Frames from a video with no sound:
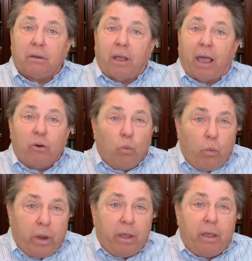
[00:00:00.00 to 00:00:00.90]
And
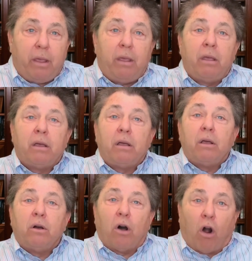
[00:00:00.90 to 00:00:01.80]
we
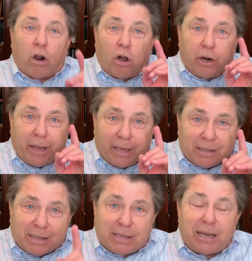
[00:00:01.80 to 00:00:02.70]
are going to
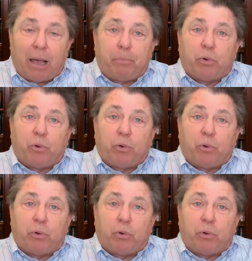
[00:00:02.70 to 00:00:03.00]
accept